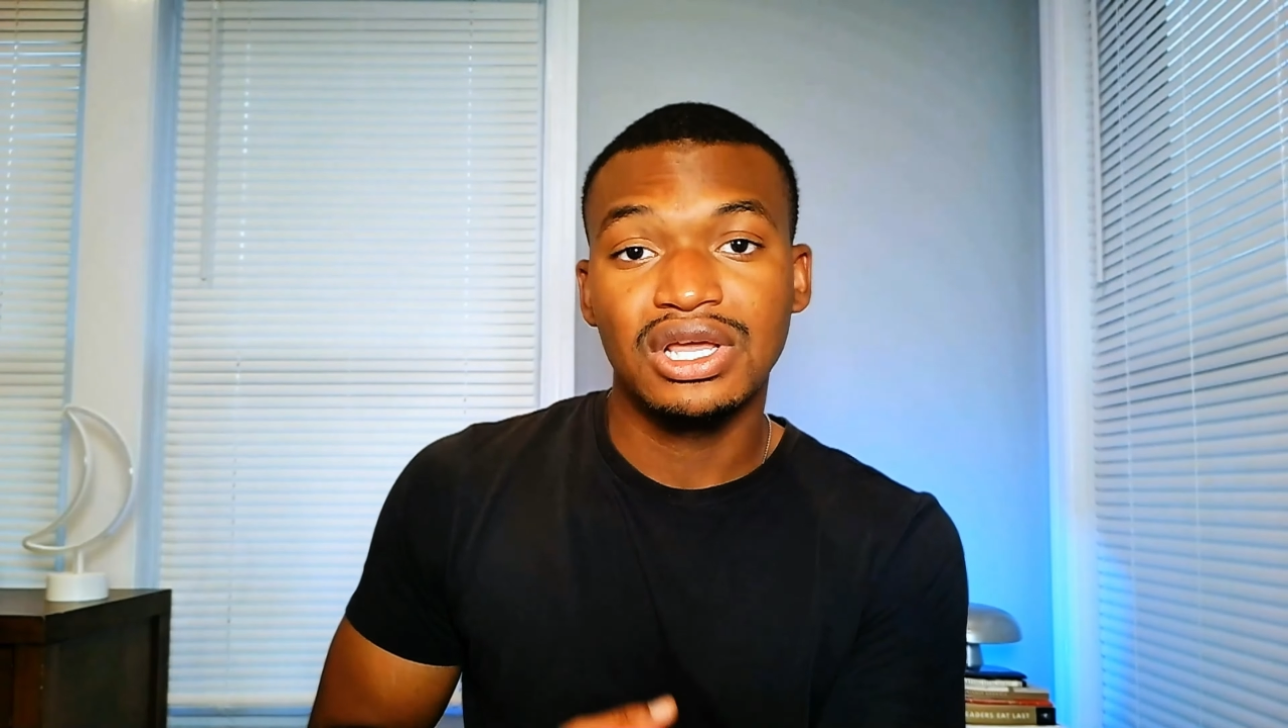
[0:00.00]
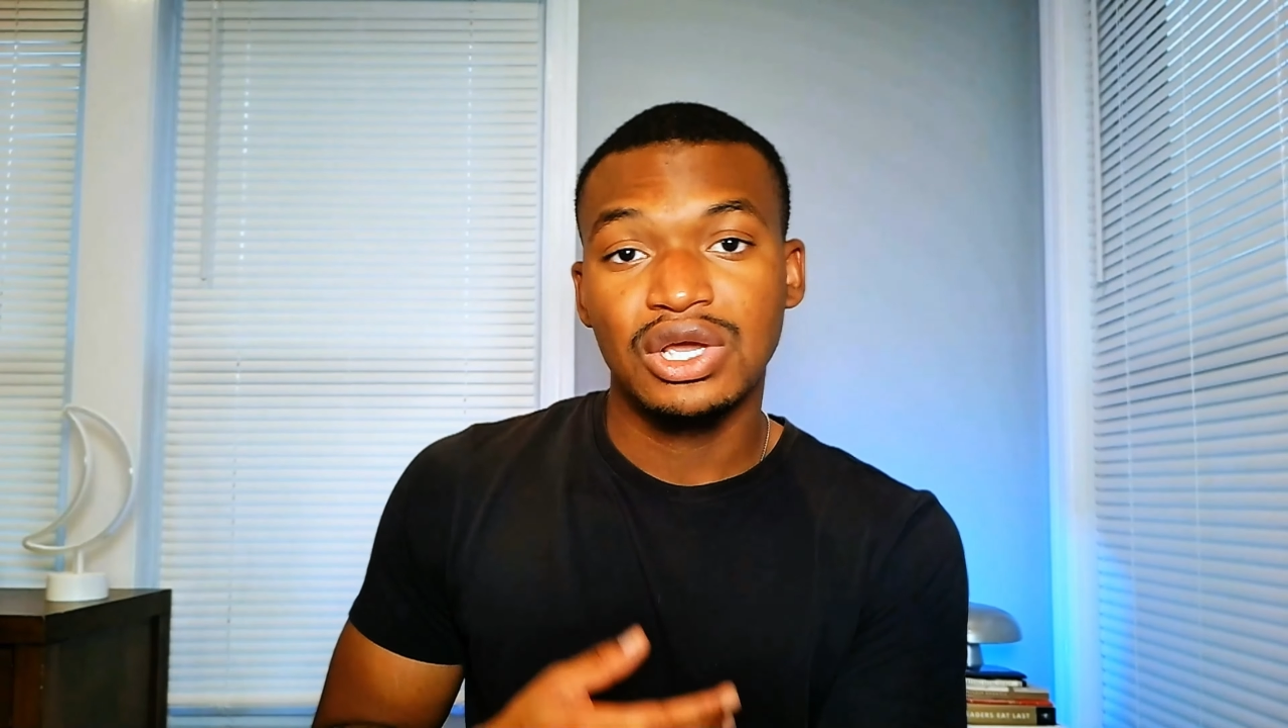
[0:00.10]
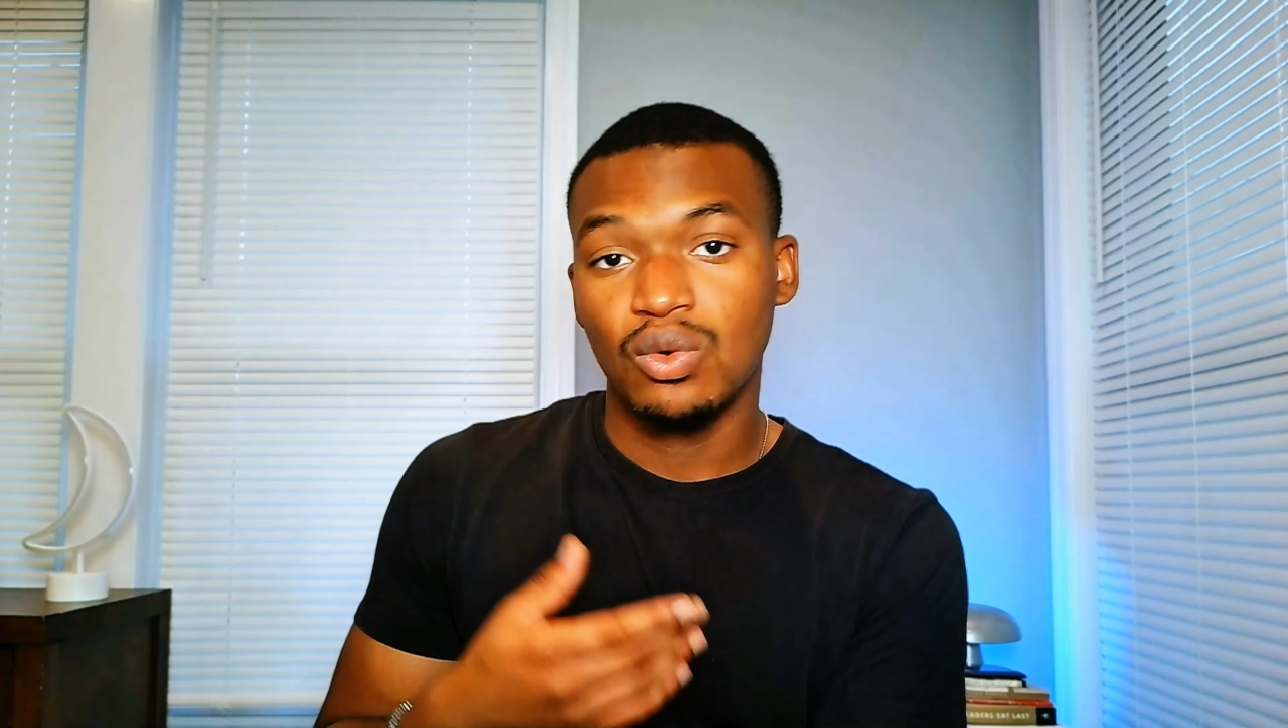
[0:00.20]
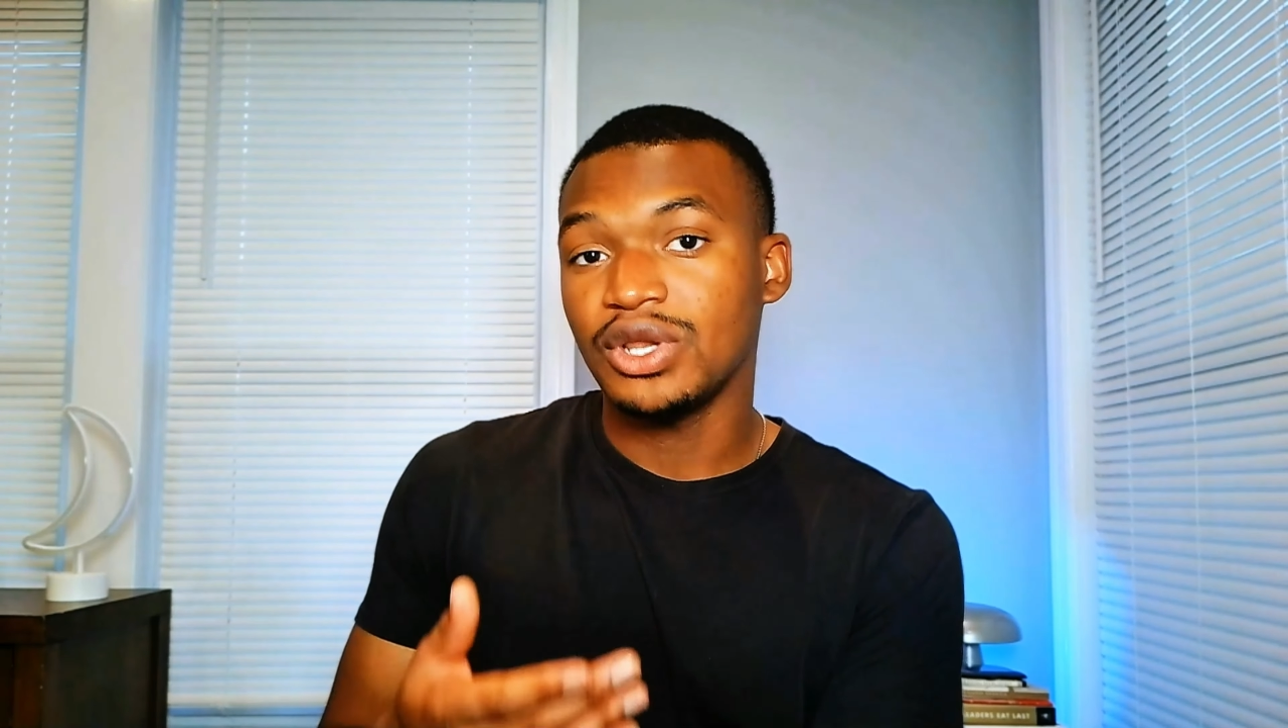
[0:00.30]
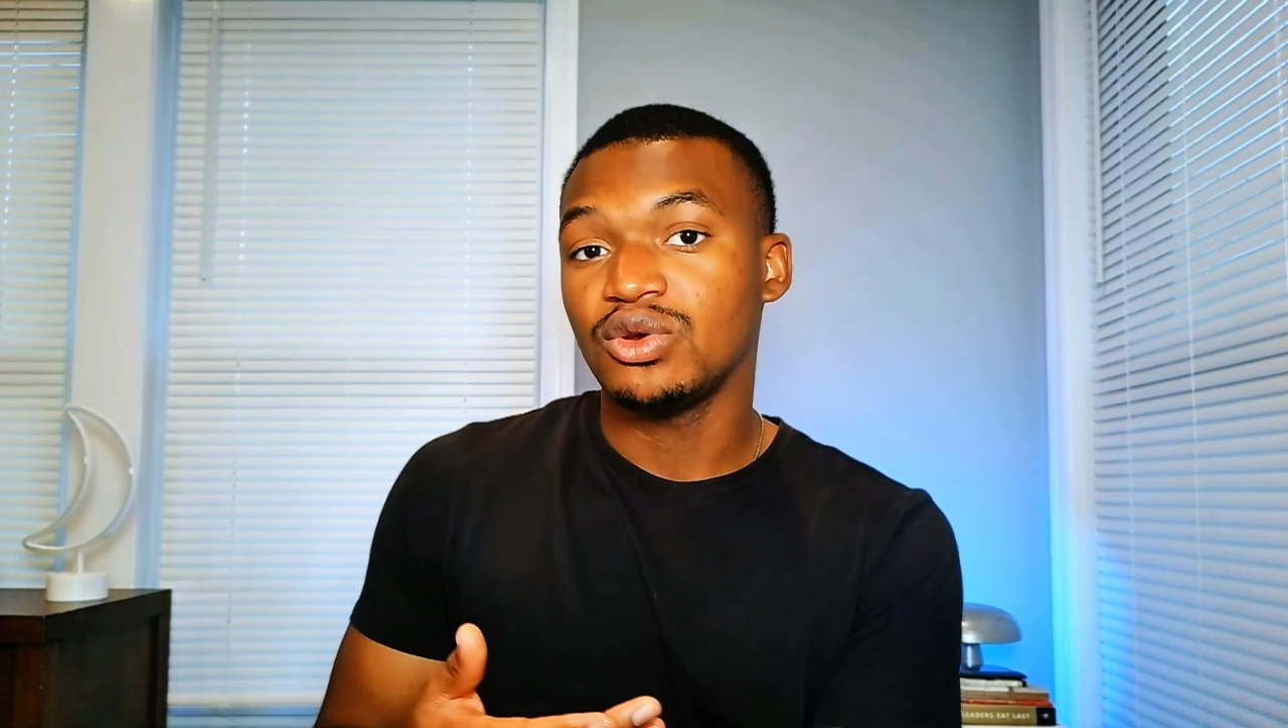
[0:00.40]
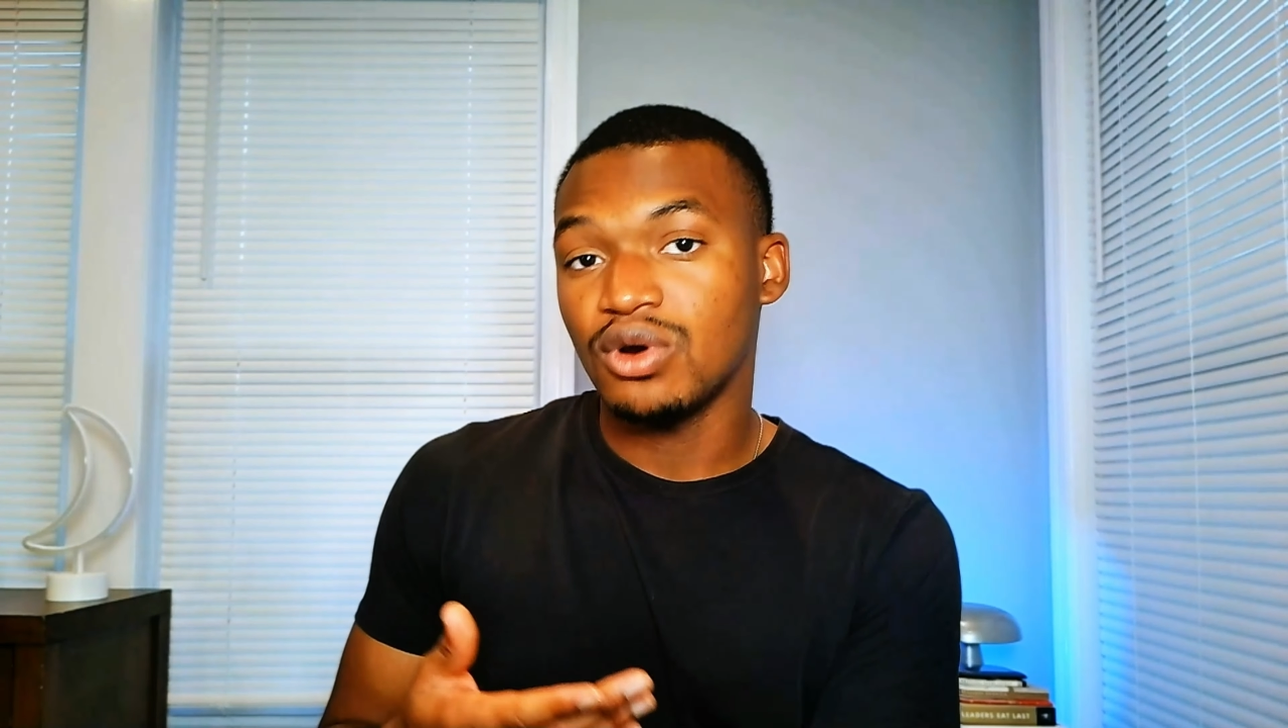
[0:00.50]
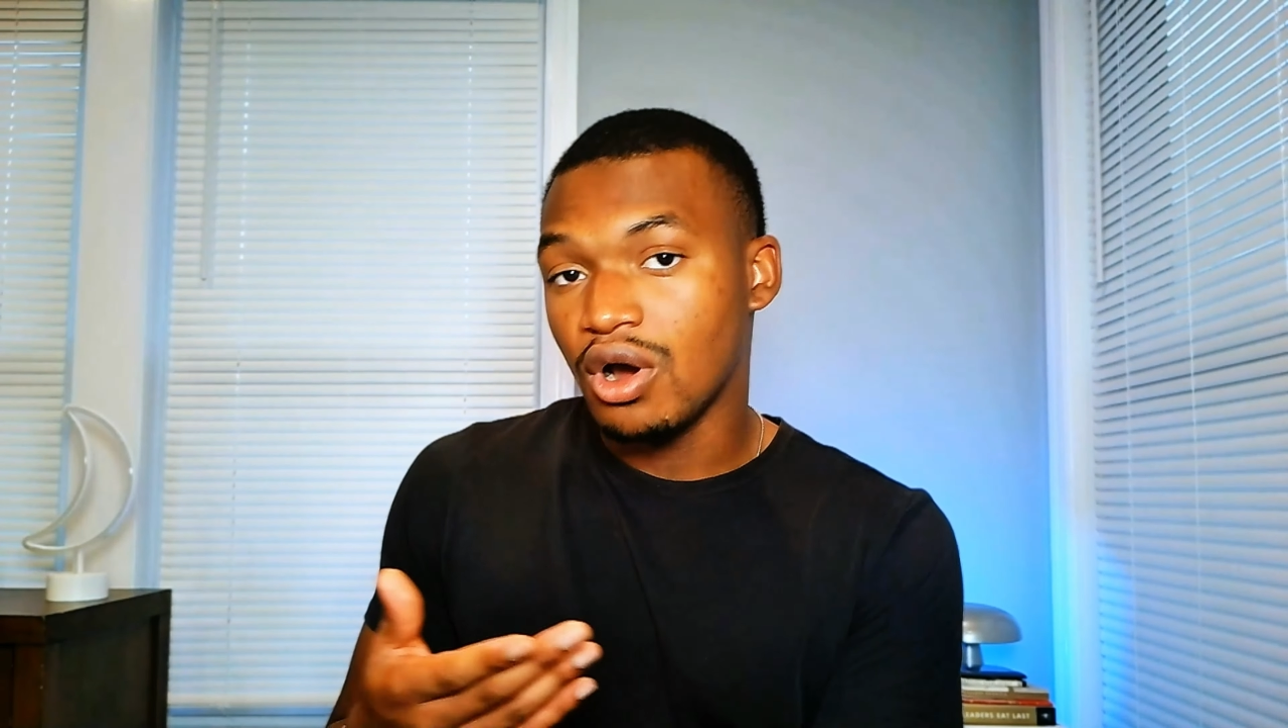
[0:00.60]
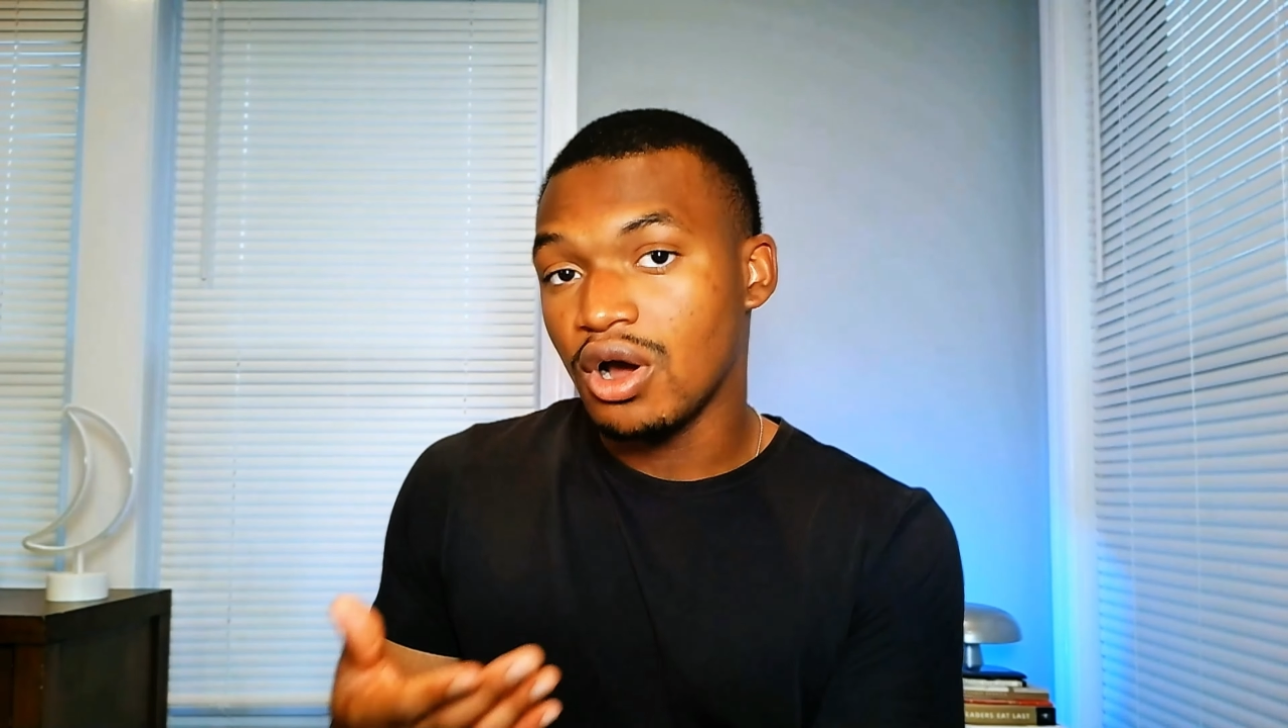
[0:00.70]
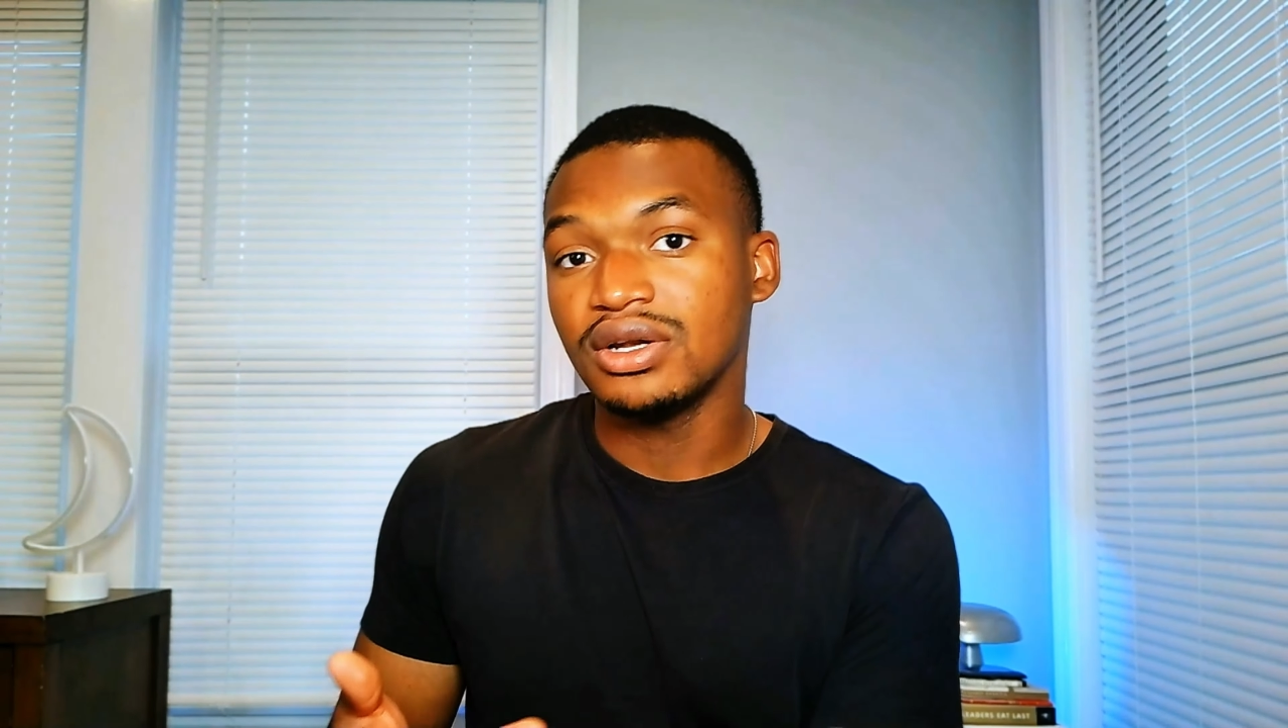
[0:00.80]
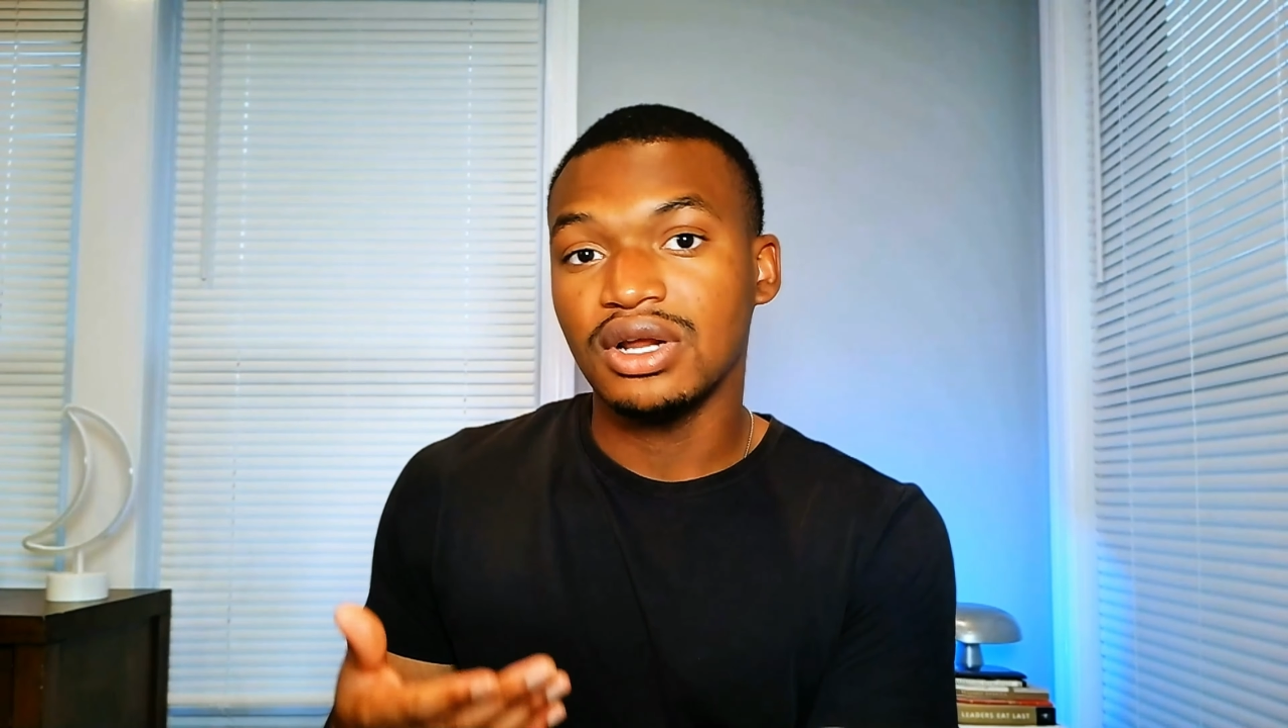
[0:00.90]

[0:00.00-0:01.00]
when you're on